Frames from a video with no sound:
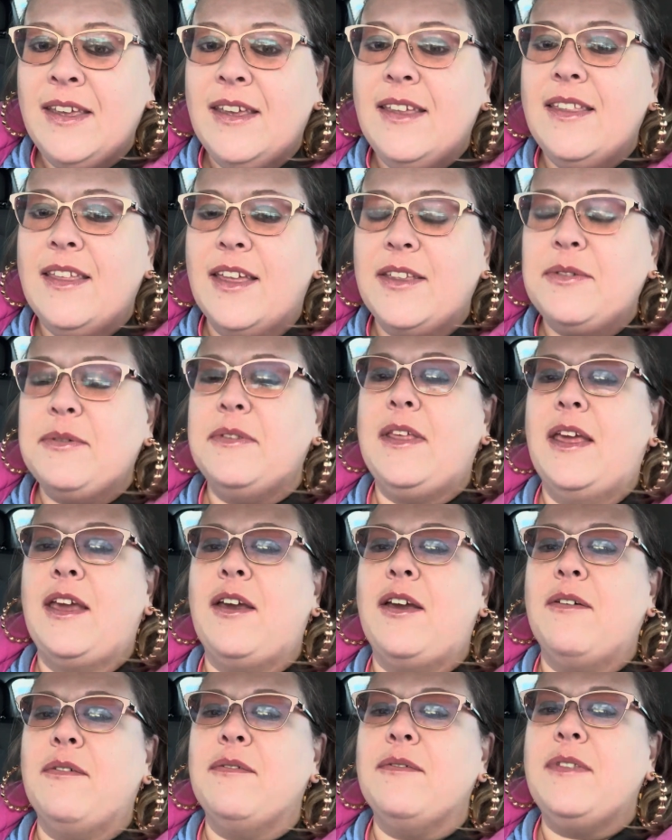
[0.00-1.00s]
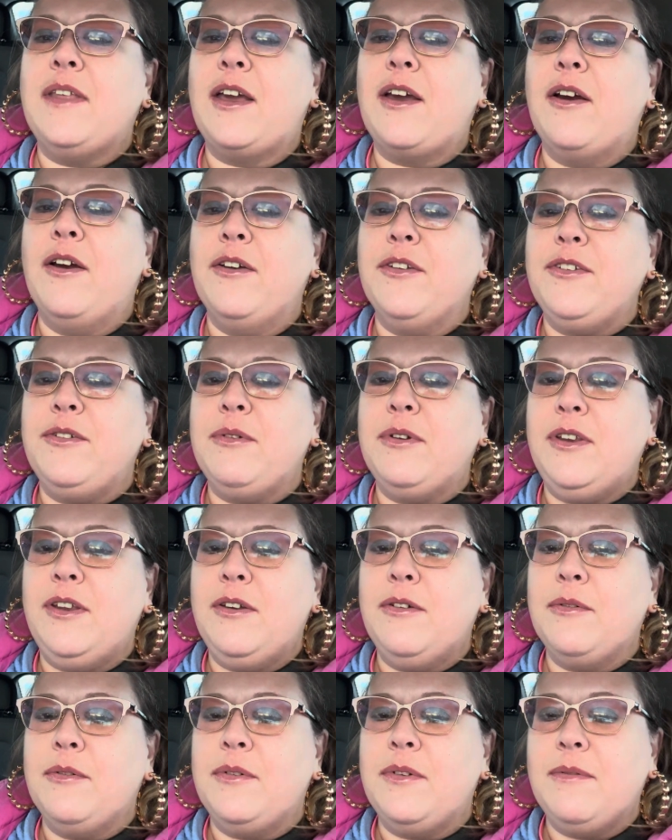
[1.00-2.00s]
That's what they they called you when
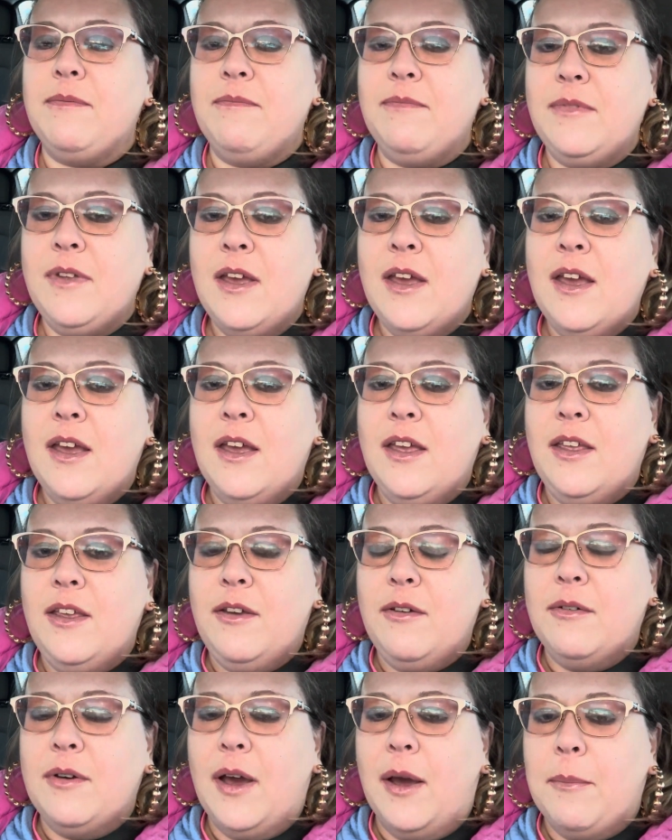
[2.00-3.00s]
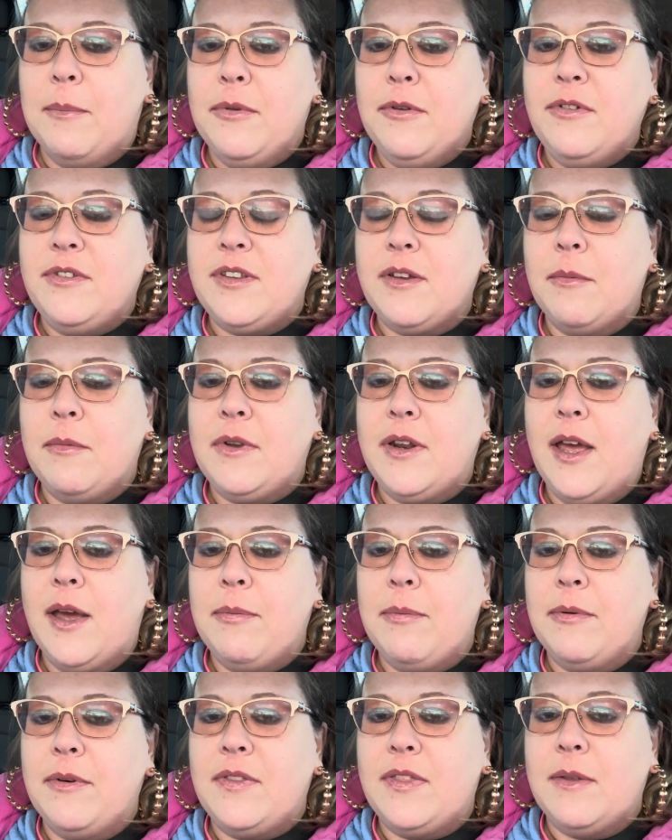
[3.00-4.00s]
you you uh, blew someone
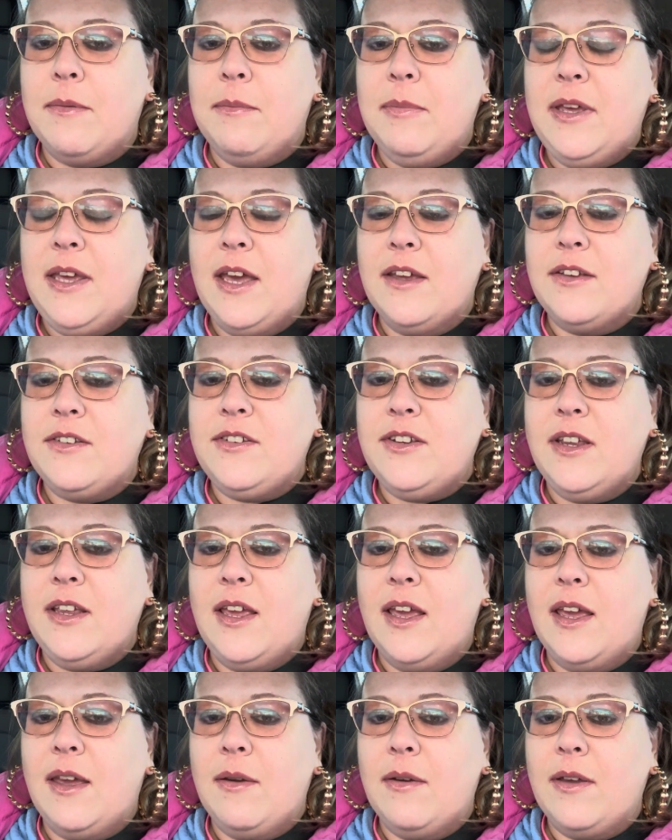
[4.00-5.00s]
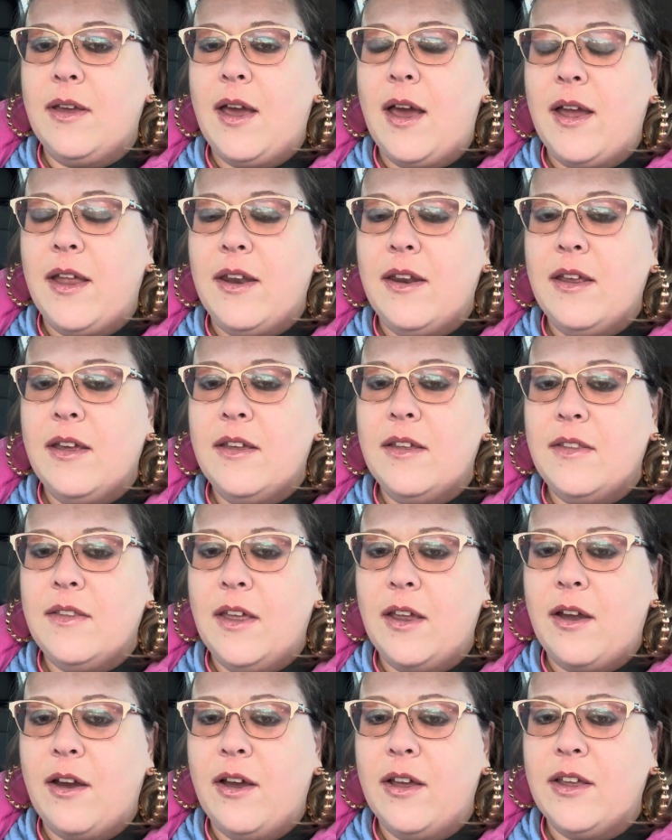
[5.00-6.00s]
up with a BFG gun.
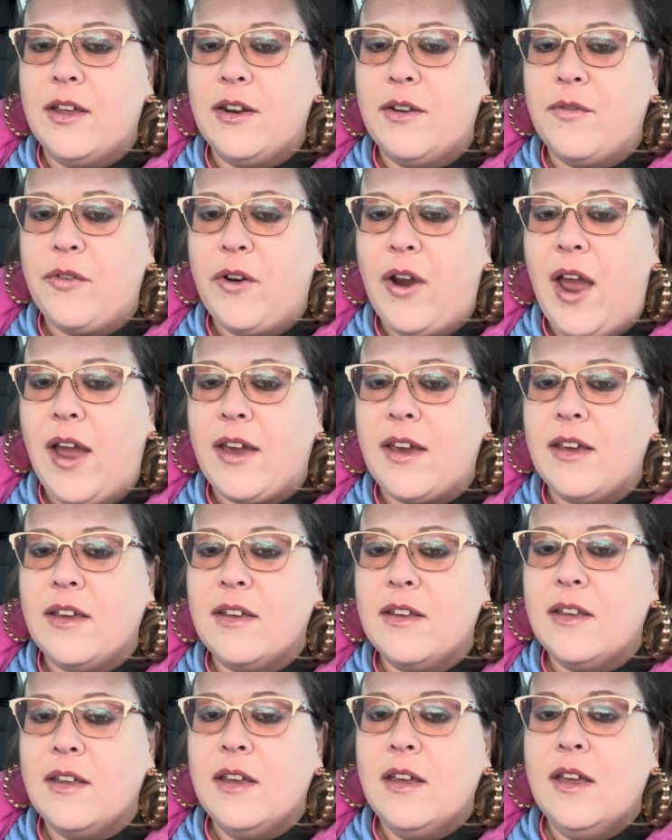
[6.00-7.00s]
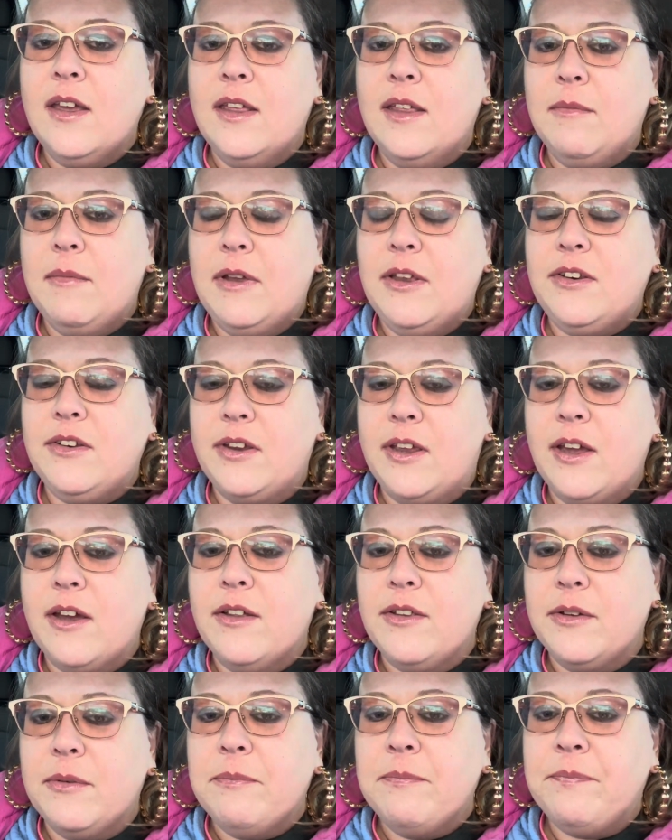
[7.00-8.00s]
They call it a frag. It means you
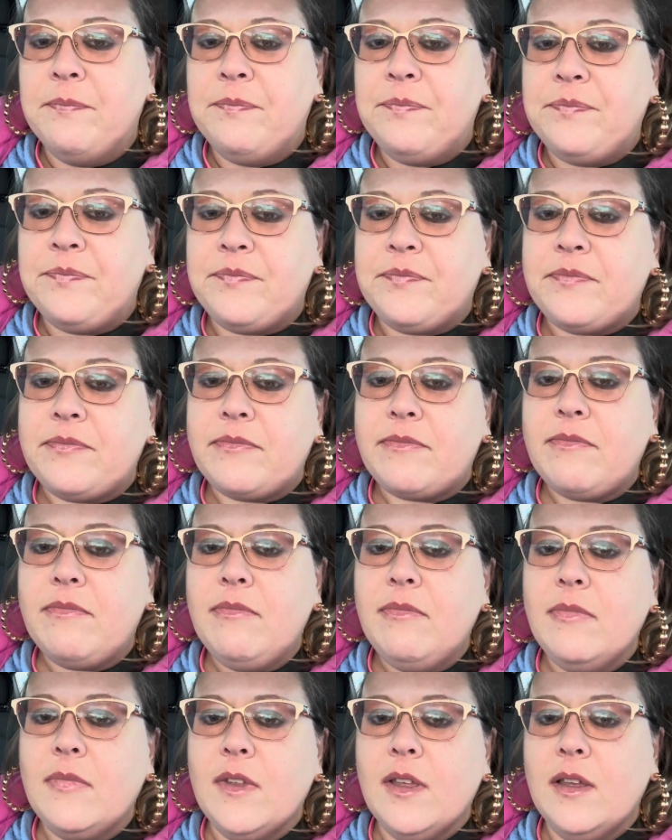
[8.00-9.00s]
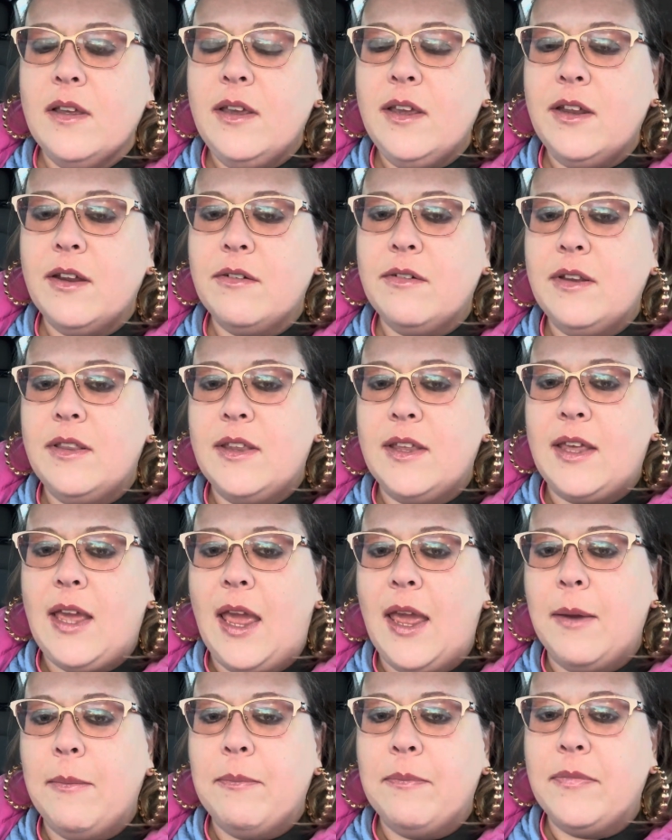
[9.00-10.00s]
killed them, you know, in the
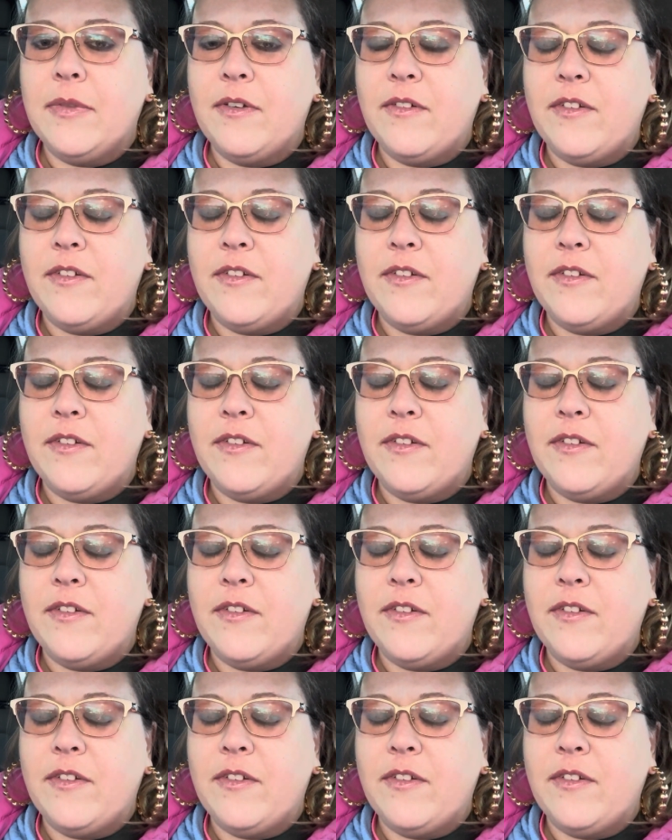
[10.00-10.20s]
game, the